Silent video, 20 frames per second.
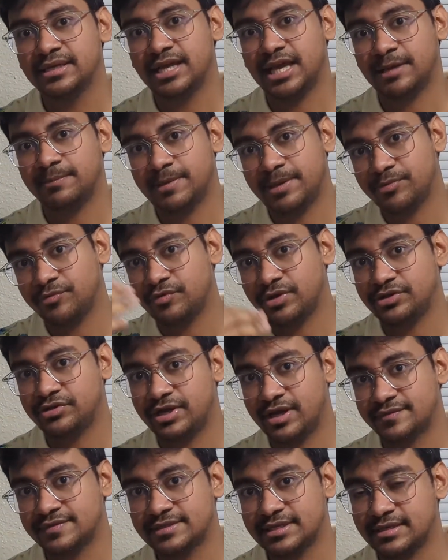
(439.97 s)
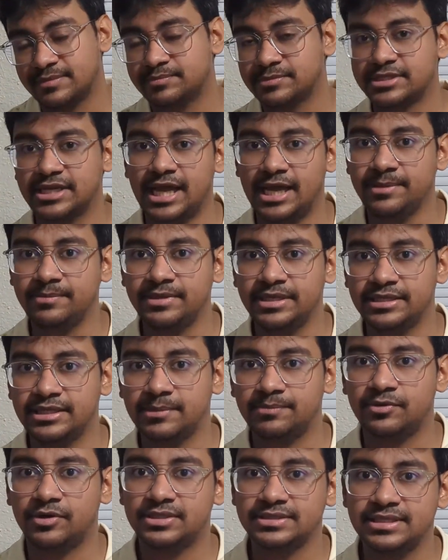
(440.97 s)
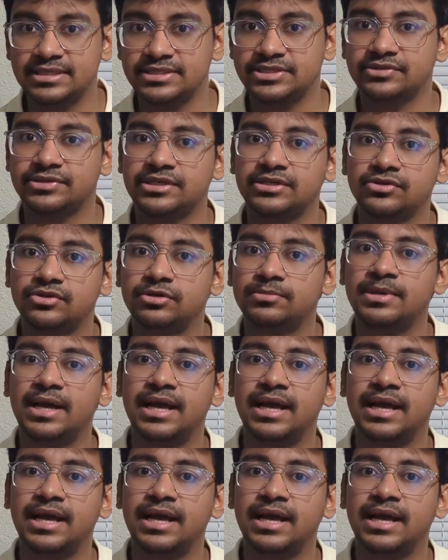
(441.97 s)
And maybe when you have some time in the pauses, you can go